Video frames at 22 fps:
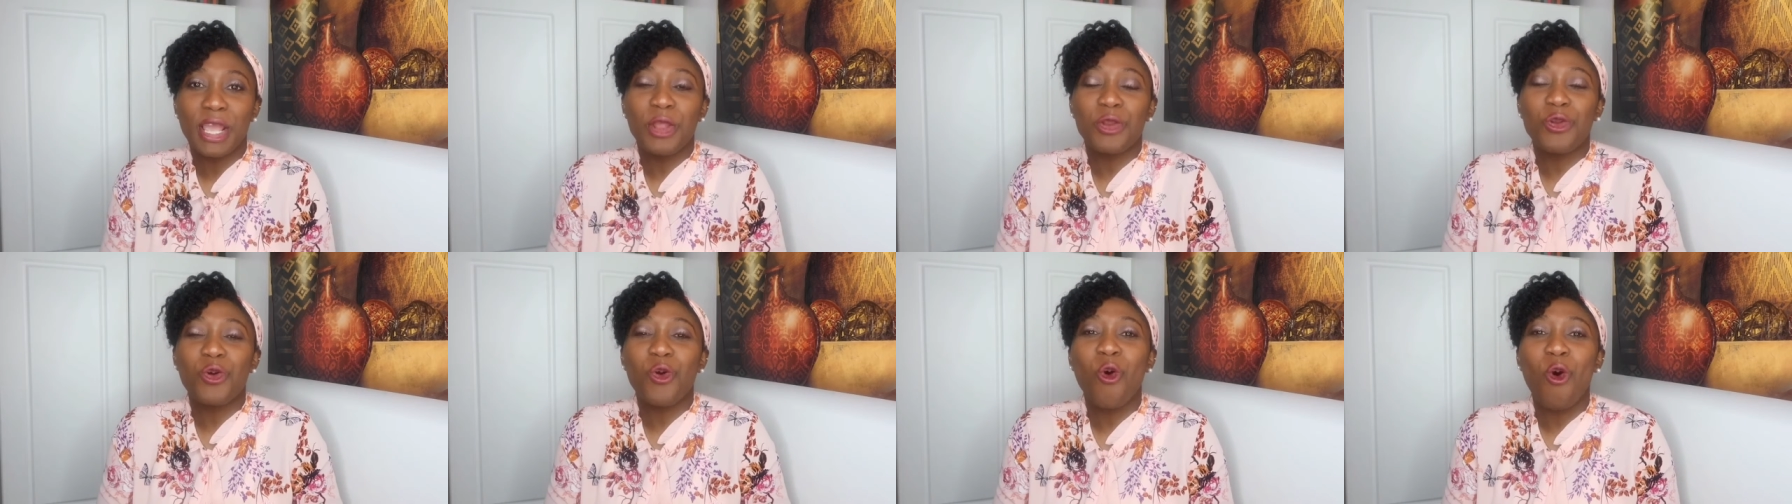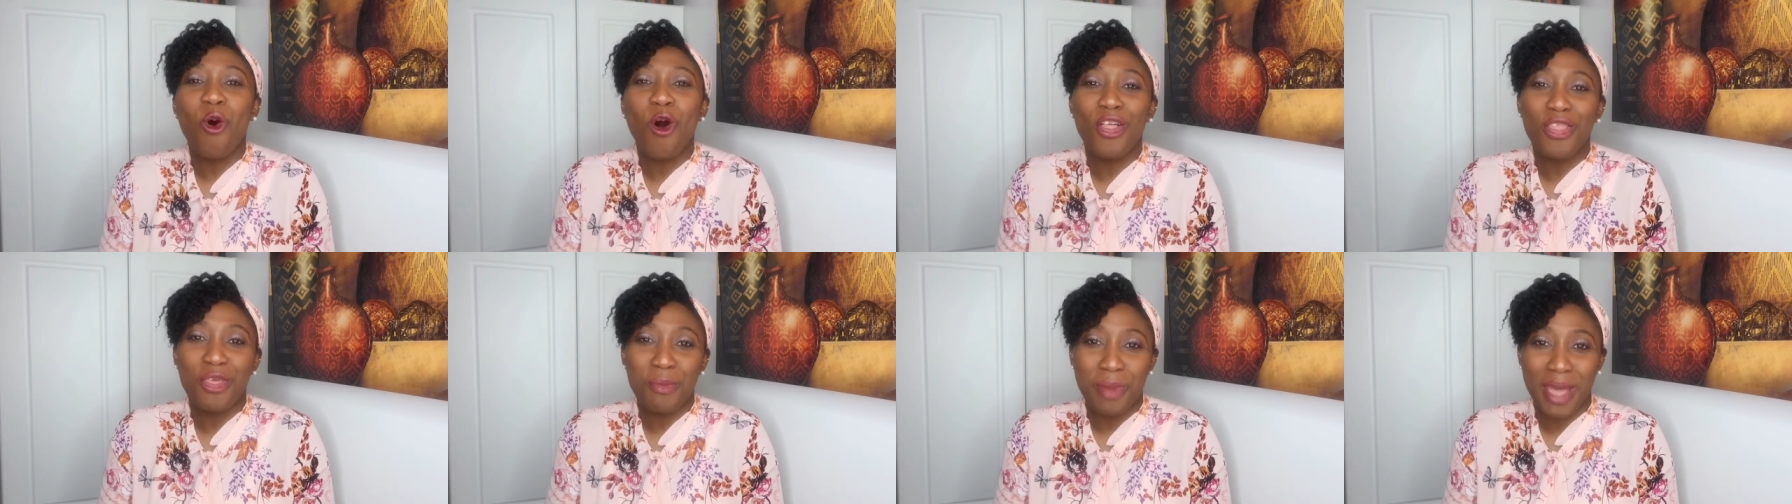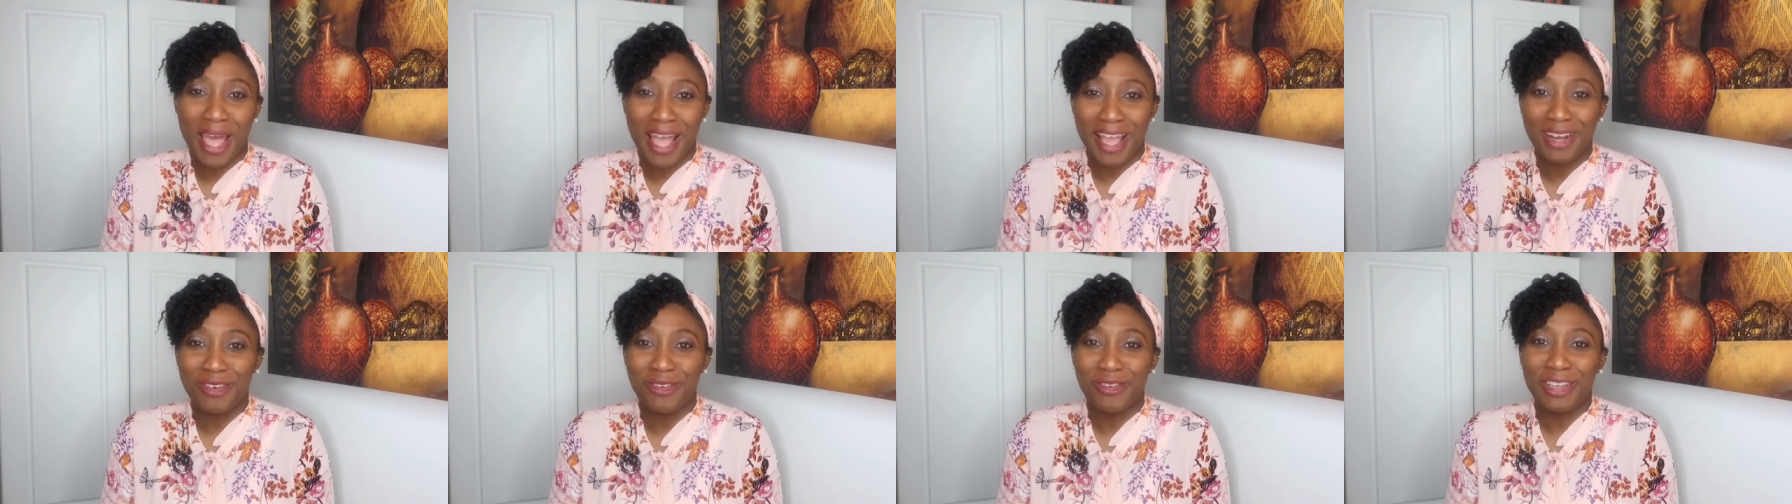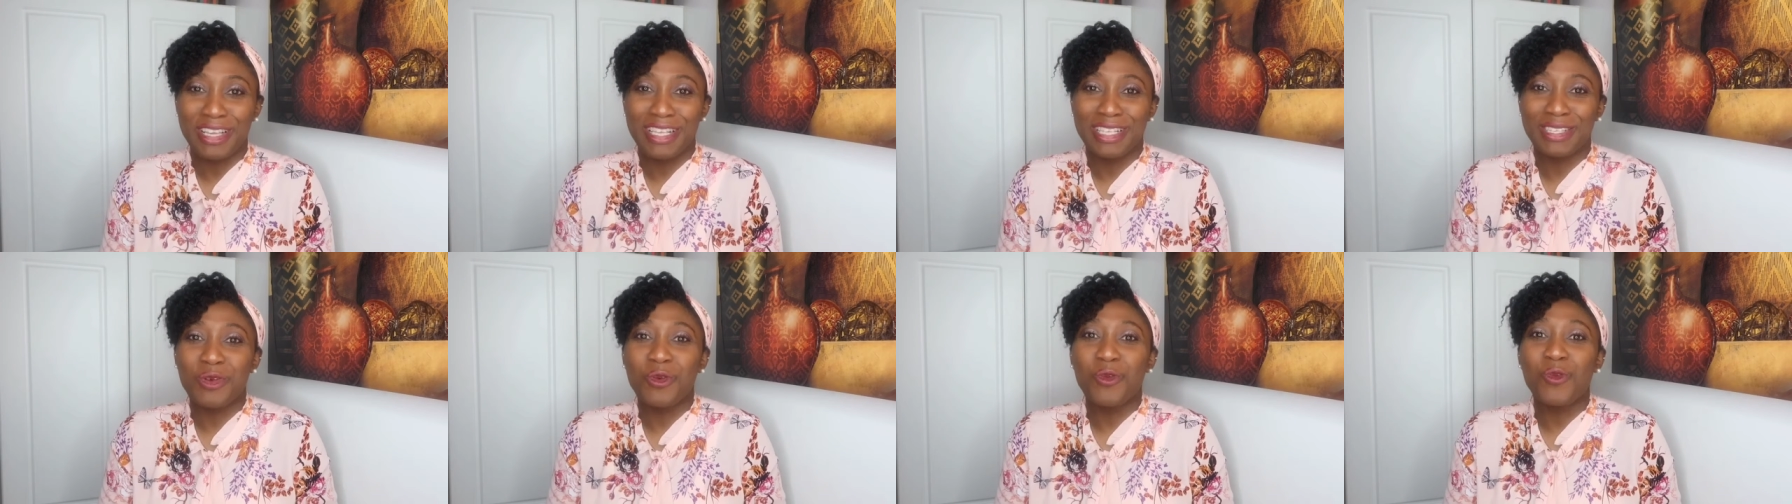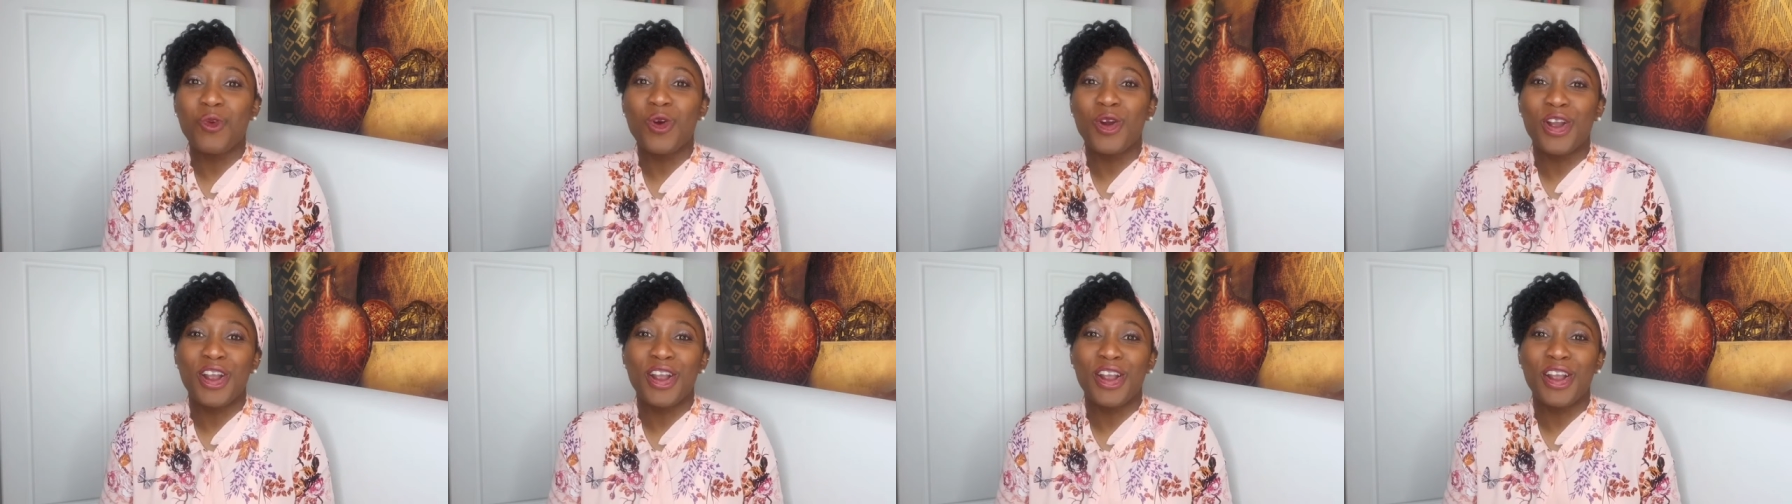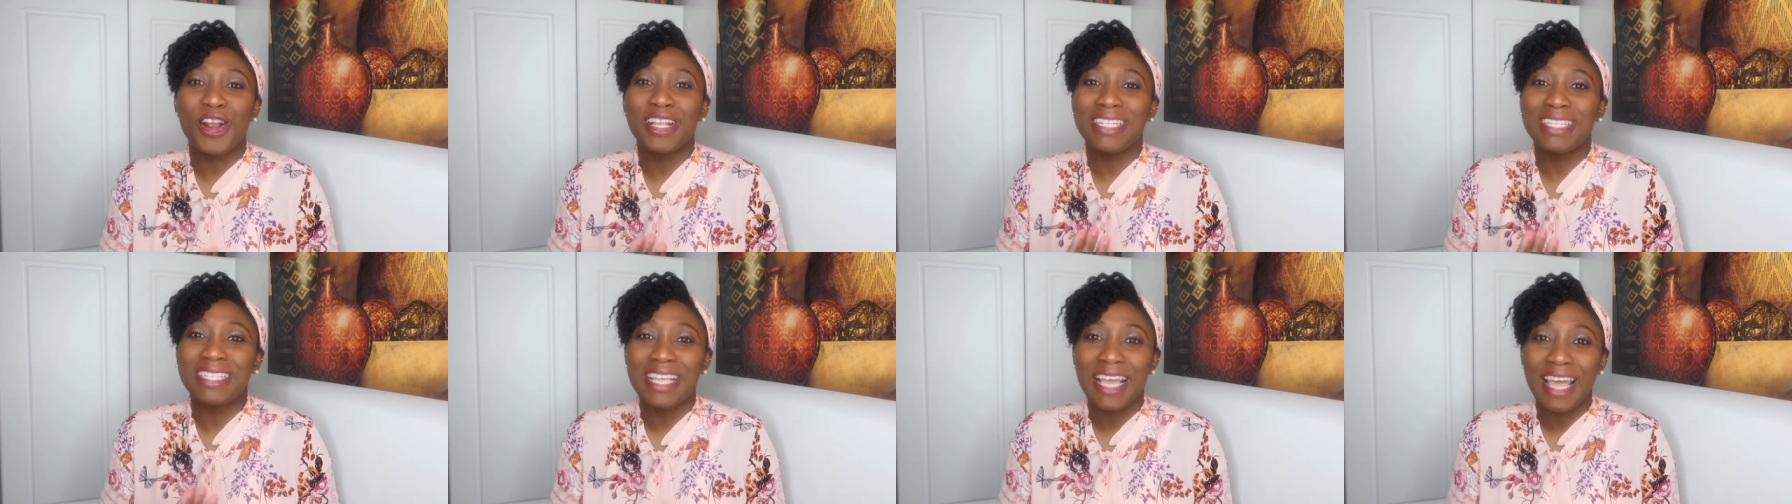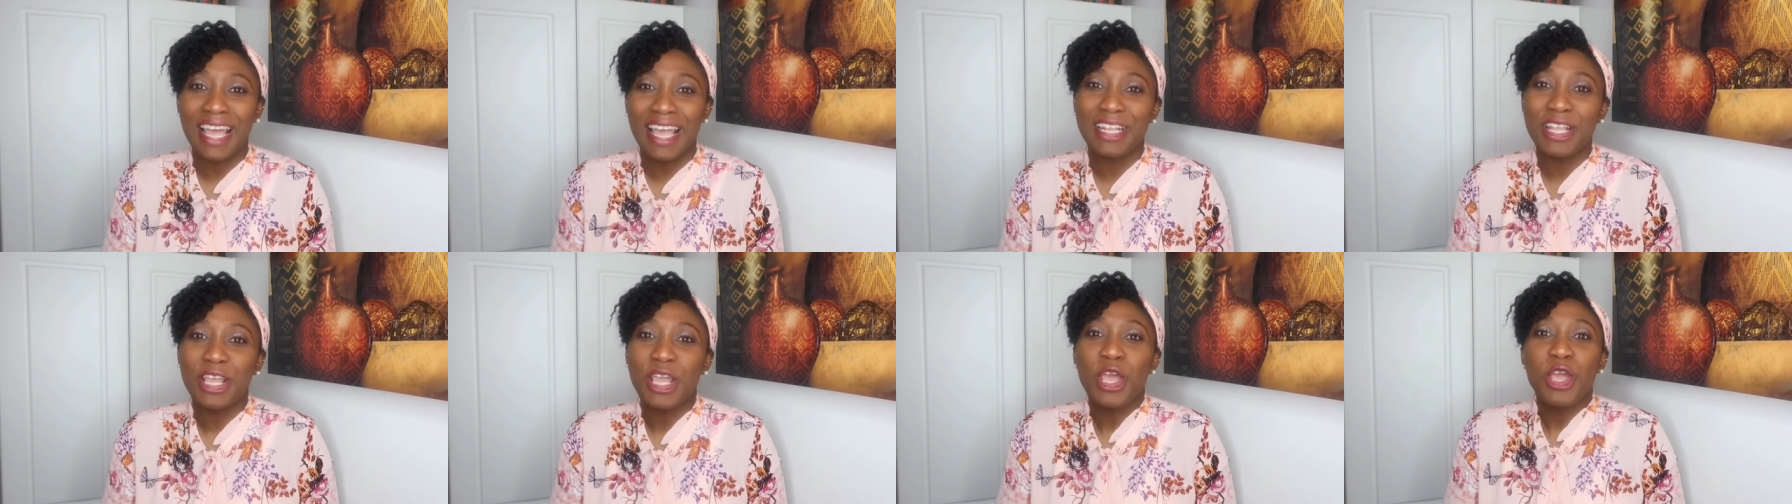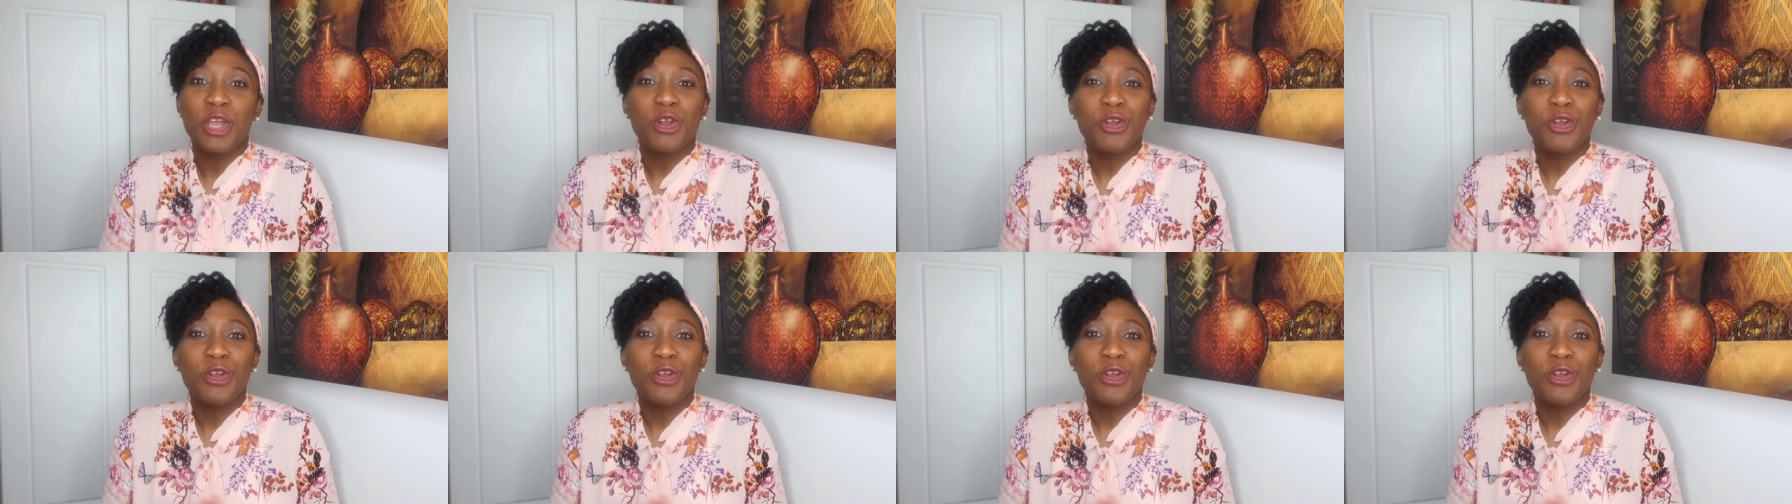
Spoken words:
and all the batteries were dead.